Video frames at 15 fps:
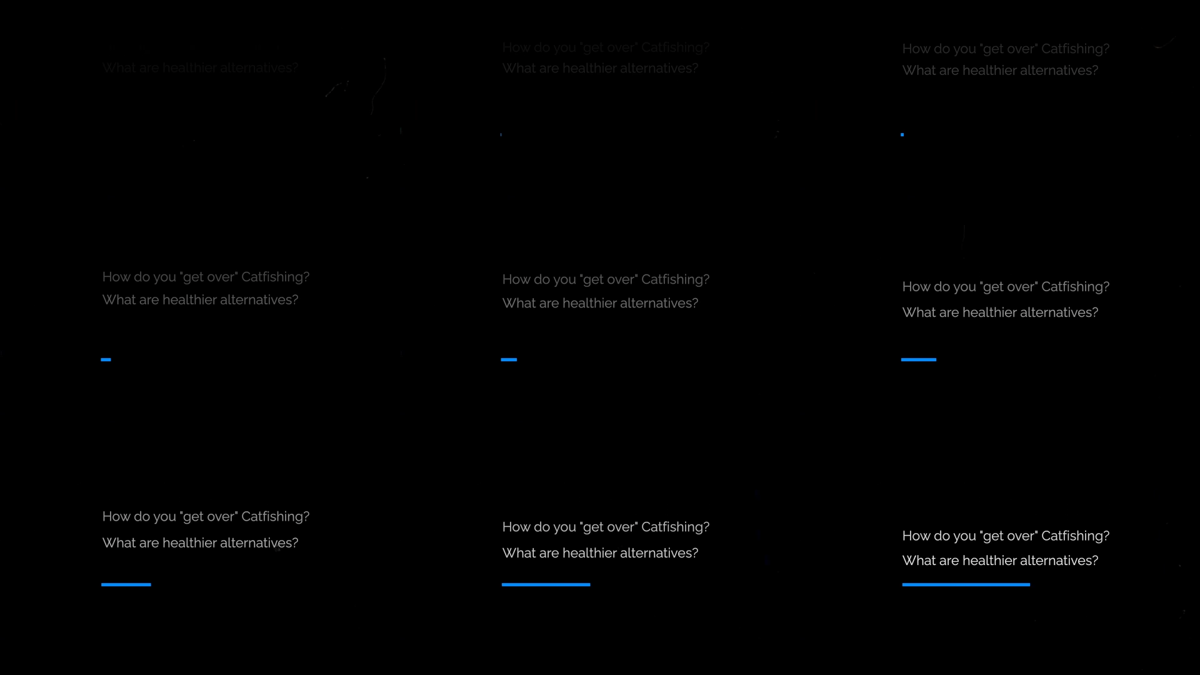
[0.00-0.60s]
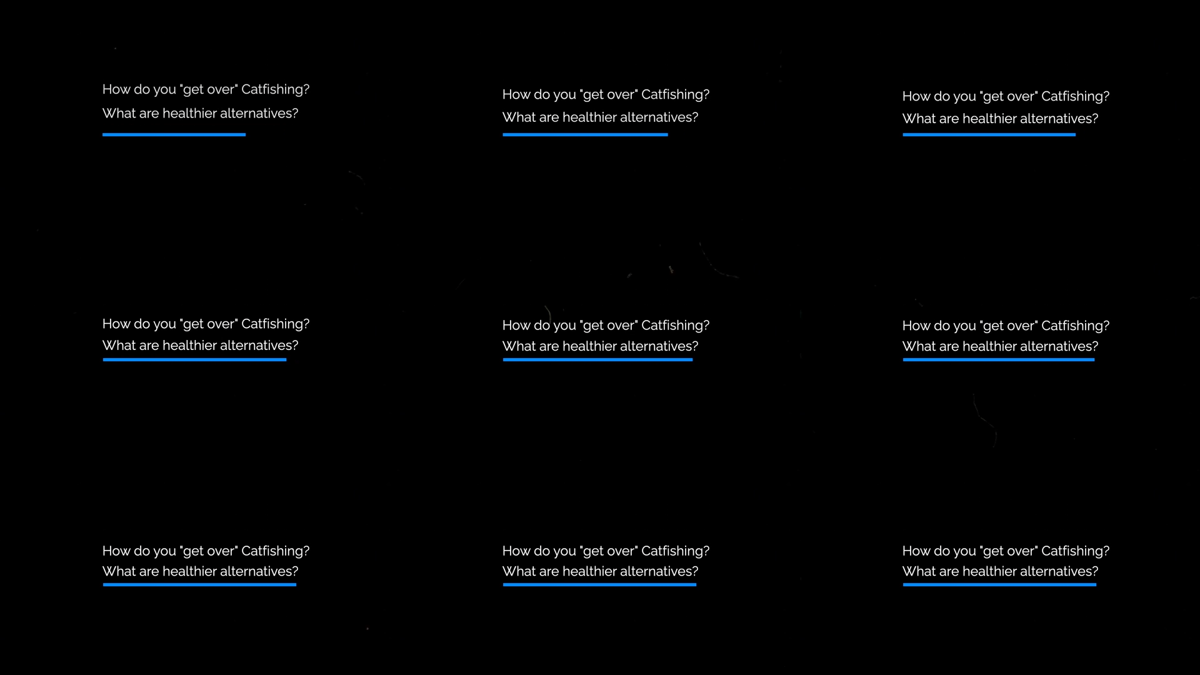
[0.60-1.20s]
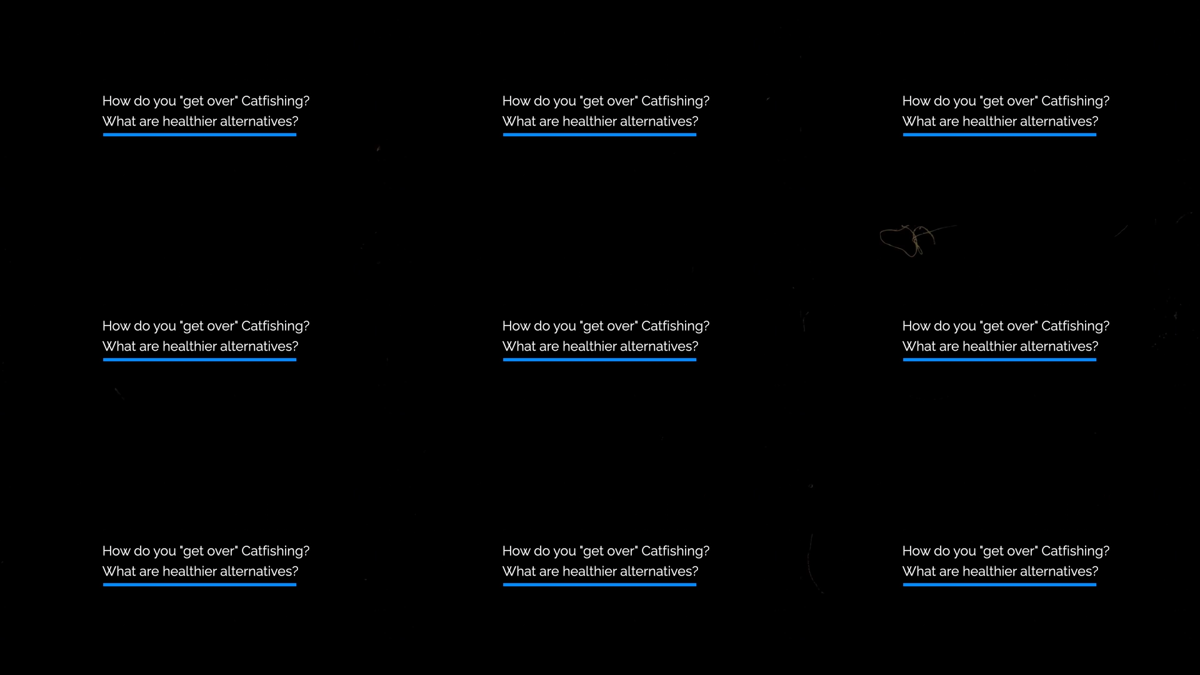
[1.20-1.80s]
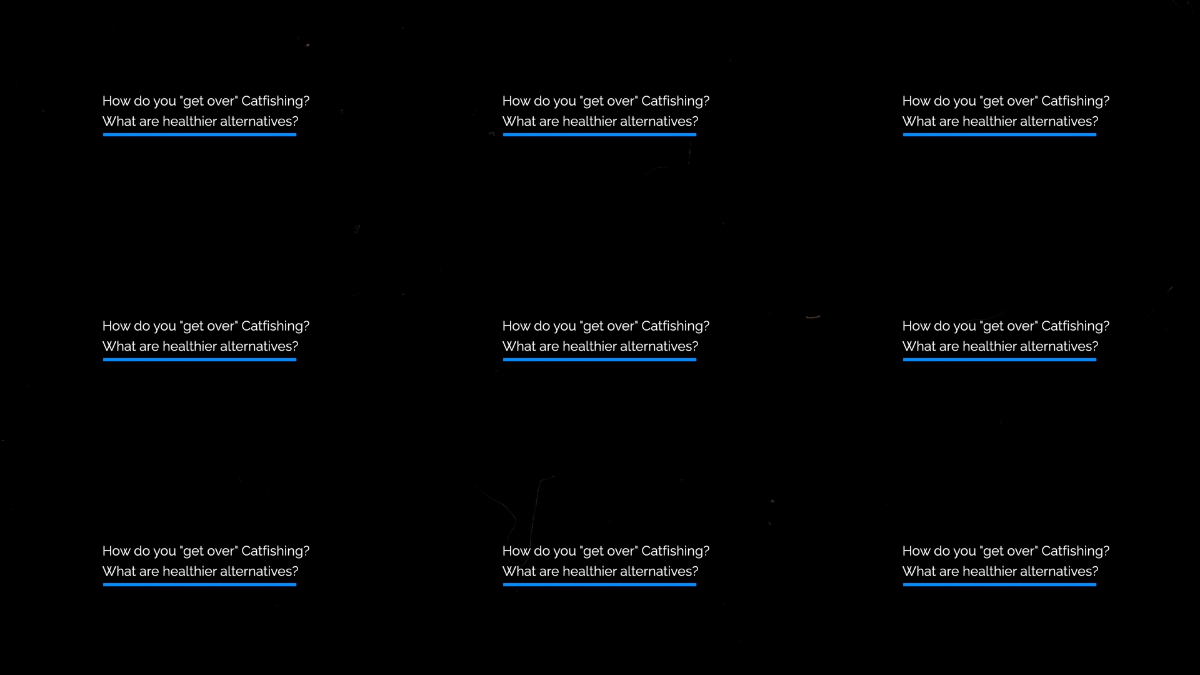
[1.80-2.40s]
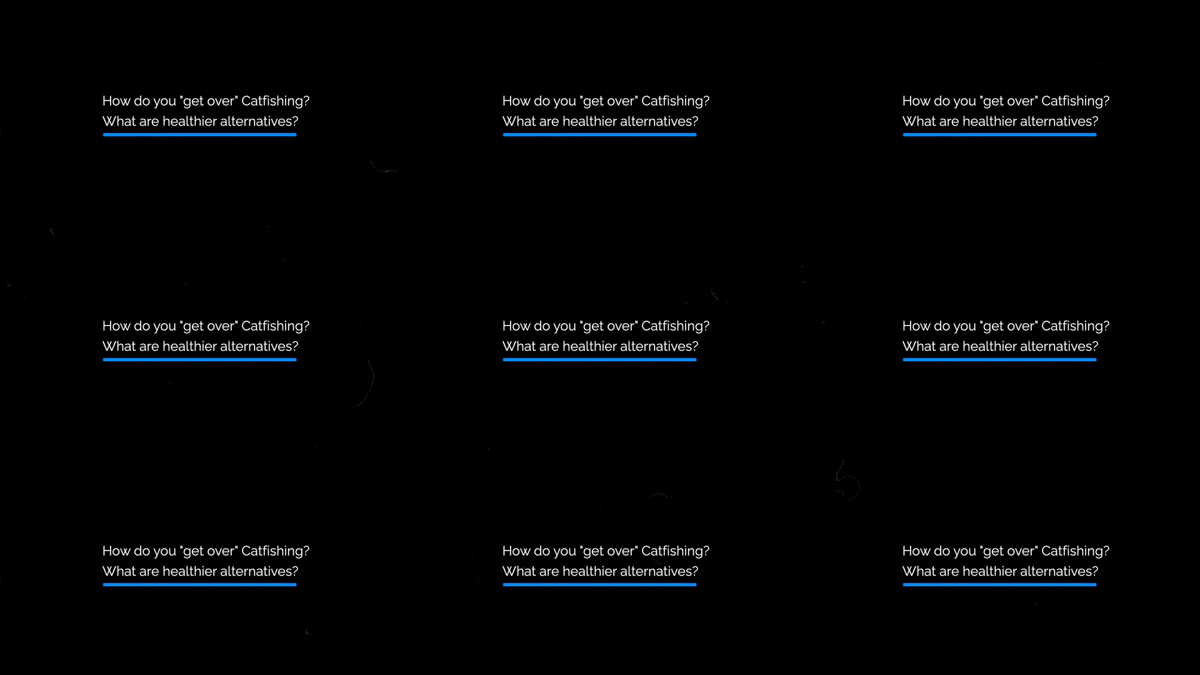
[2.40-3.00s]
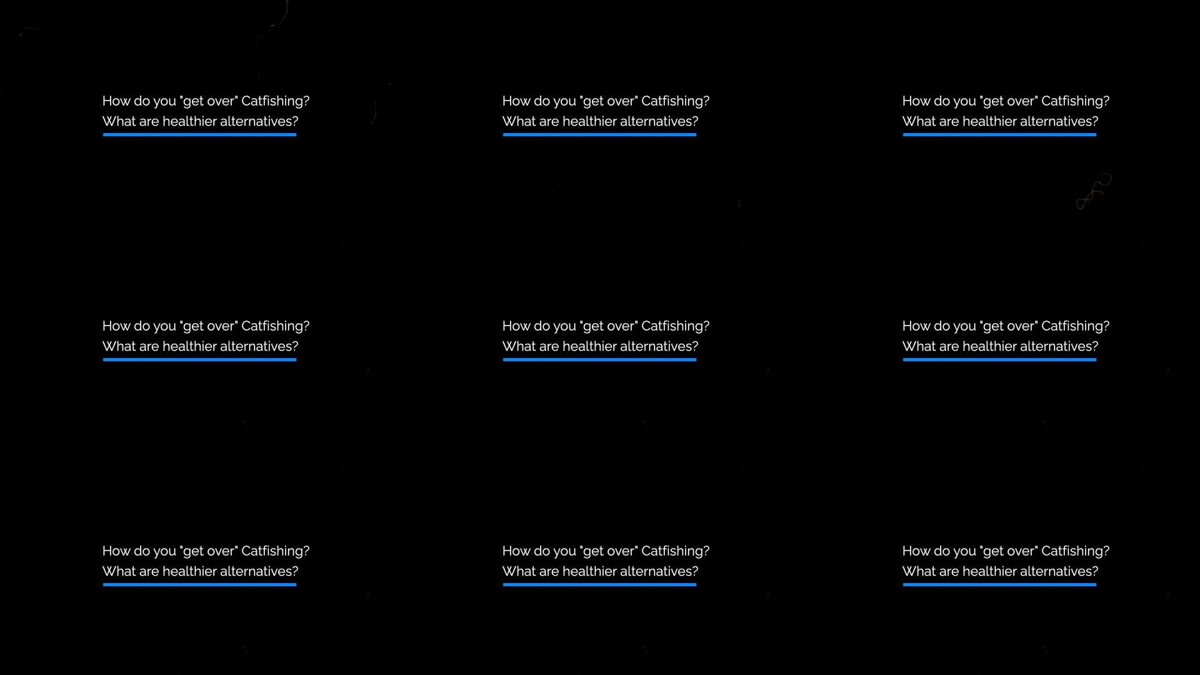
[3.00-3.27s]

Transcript: [unreadable: no face in view]